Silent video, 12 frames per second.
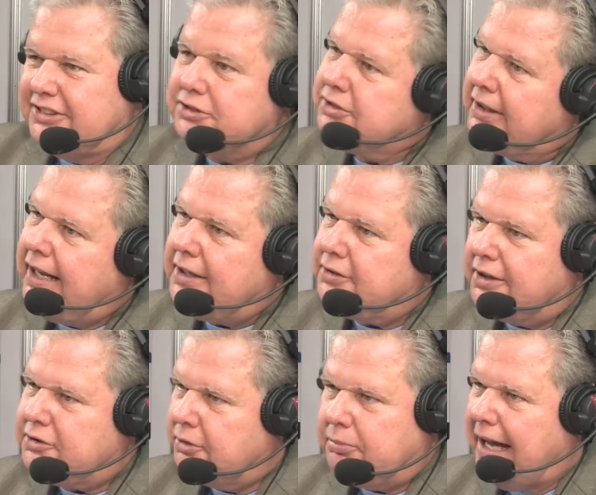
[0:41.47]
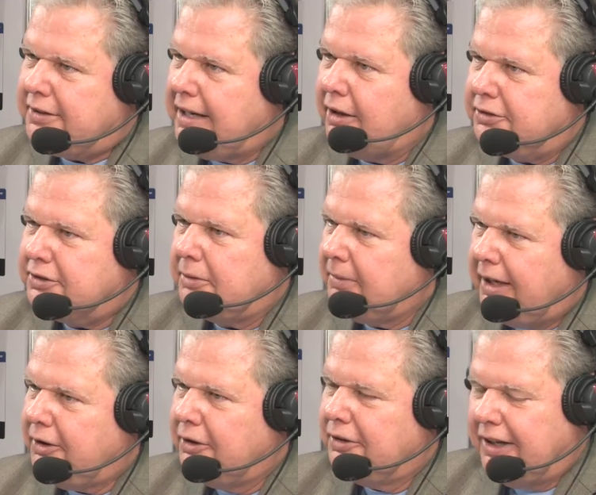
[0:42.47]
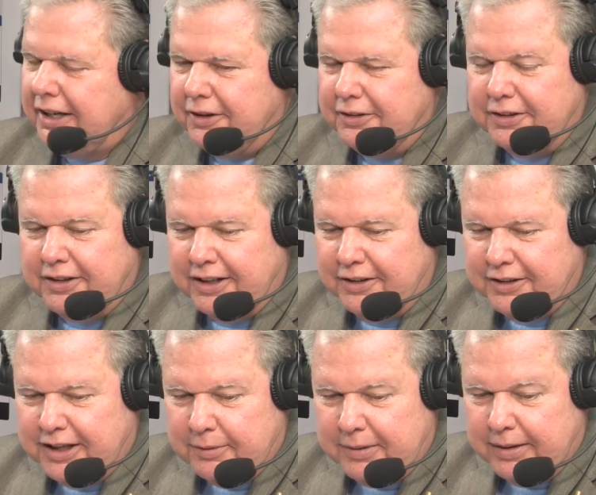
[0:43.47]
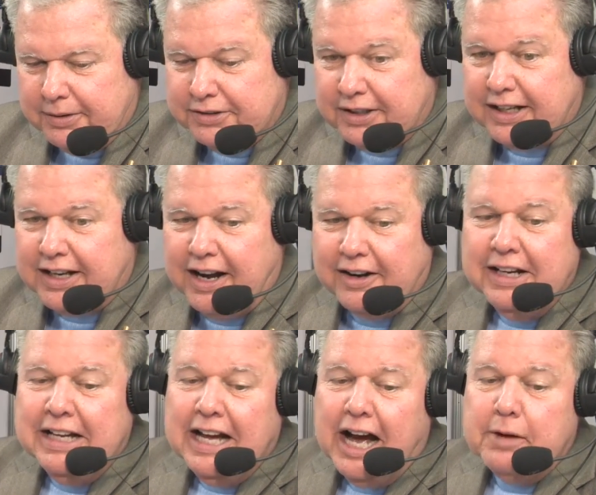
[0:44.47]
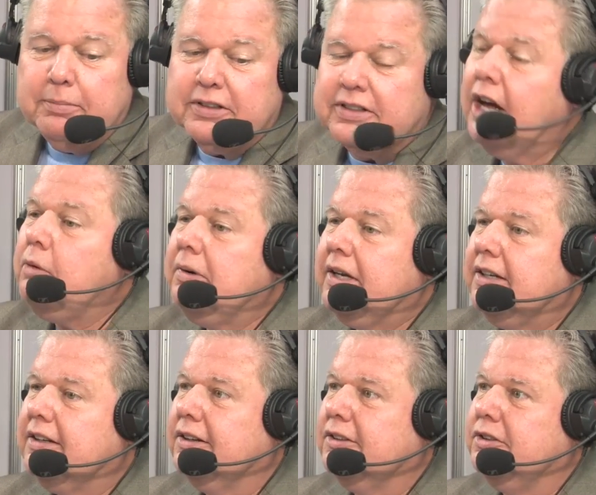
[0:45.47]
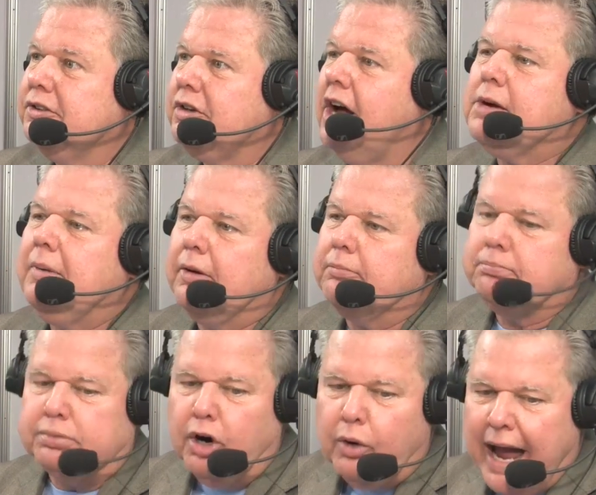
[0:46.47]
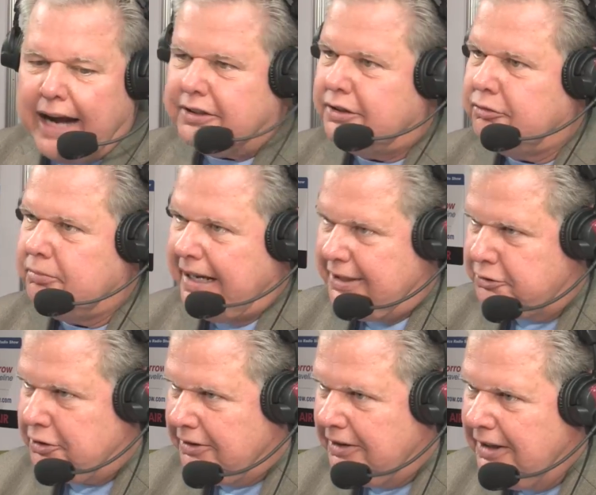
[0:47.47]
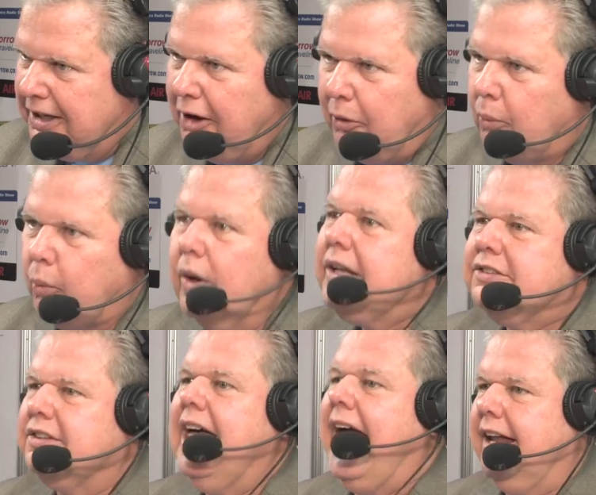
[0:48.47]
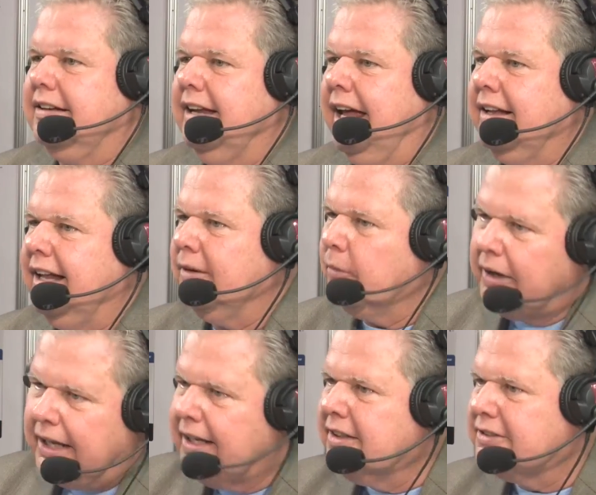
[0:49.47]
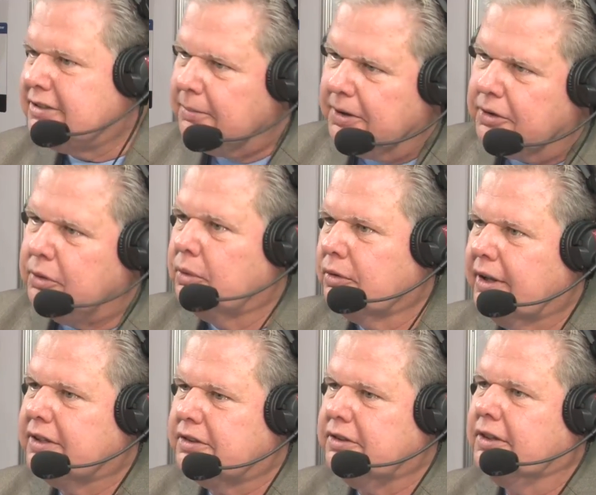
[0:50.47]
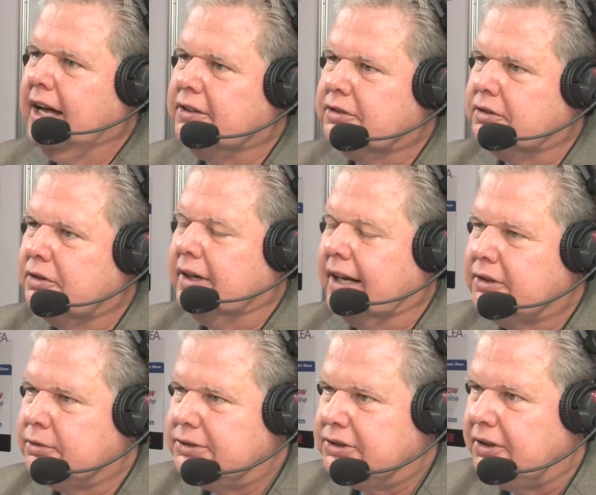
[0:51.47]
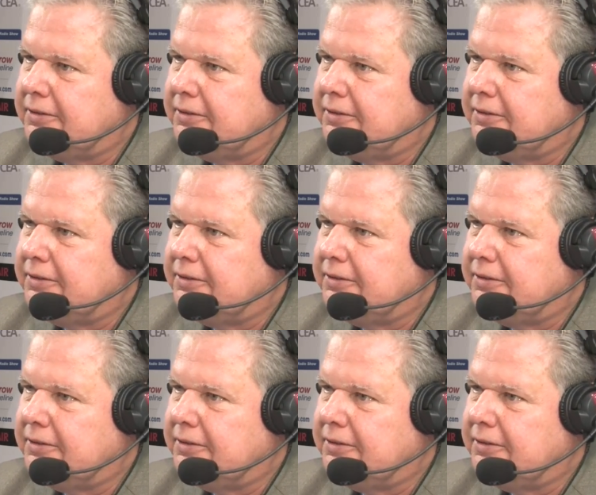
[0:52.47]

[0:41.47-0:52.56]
just in case I should pass out or something, I know, I know you. I know you're going to be able to take care. Uh, but tell me, uh, you talk about proactive medicine. Yeah. What is that? And then we'll get into some of the cool things that you guys are doing as a result.